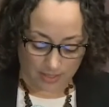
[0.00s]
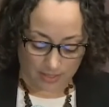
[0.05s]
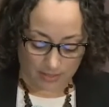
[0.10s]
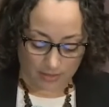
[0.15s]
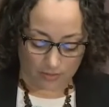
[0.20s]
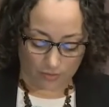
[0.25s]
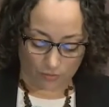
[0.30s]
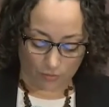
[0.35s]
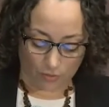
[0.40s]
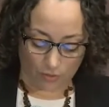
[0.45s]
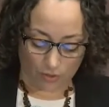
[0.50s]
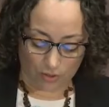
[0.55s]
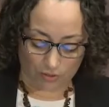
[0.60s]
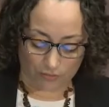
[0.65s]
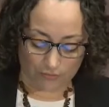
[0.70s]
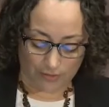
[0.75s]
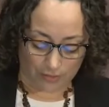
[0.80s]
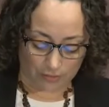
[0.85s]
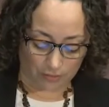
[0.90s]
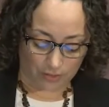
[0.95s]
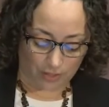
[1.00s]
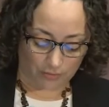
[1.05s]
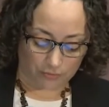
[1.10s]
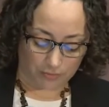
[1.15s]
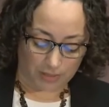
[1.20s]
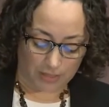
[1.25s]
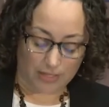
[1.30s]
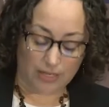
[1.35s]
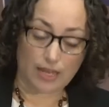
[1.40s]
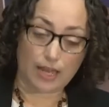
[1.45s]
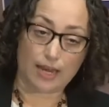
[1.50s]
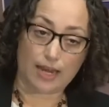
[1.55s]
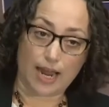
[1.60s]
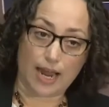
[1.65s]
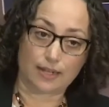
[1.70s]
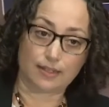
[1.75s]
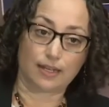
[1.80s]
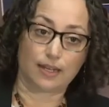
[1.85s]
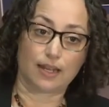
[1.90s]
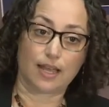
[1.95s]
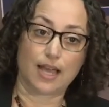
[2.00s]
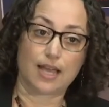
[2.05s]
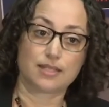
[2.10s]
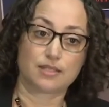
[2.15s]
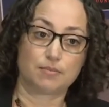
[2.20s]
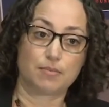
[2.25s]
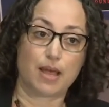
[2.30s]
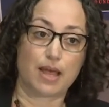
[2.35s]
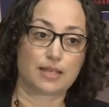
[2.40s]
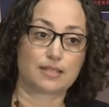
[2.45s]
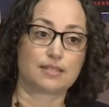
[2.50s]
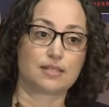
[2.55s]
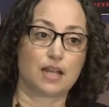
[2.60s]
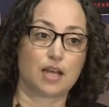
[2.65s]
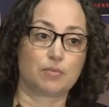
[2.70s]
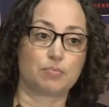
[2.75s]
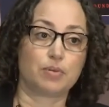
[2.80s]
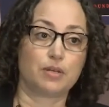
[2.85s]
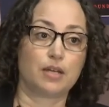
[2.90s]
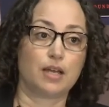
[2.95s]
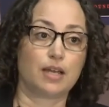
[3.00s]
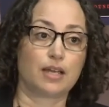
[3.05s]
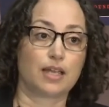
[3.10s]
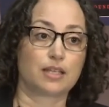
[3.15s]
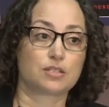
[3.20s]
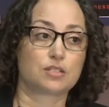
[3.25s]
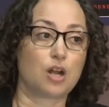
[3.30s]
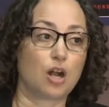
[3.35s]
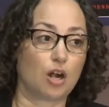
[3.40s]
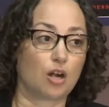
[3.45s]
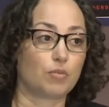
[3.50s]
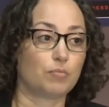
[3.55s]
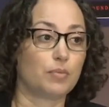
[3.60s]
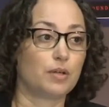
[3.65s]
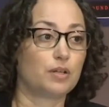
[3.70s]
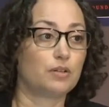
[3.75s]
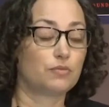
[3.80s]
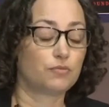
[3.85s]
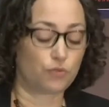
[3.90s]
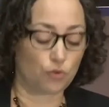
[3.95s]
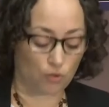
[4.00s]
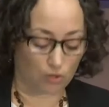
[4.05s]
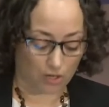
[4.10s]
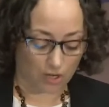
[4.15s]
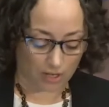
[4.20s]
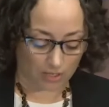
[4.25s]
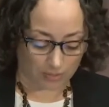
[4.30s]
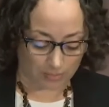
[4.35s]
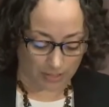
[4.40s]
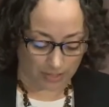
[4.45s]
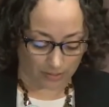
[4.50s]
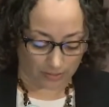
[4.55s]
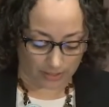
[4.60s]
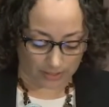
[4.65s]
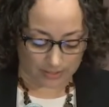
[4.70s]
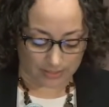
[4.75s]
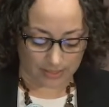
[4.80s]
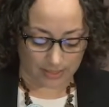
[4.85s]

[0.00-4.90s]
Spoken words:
the role of federal government in acting as a backstop against harm for all Americans.